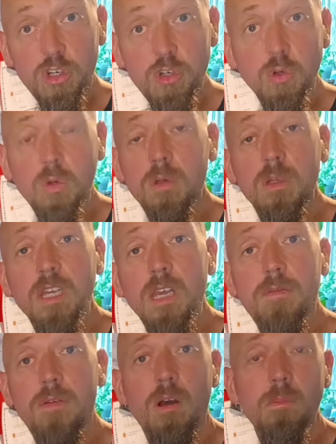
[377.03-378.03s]
sure
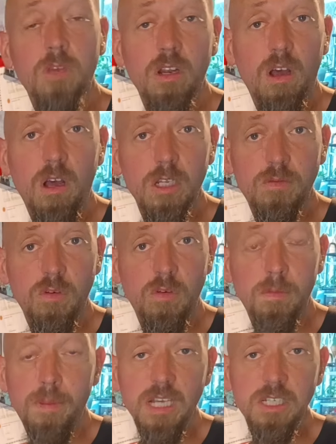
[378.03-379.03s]
if I'm going to ask for a
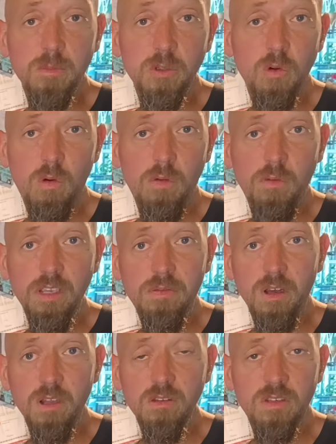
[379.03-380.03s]
replacement or a
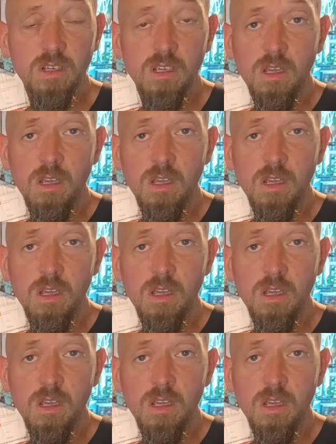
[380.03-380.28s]
refund.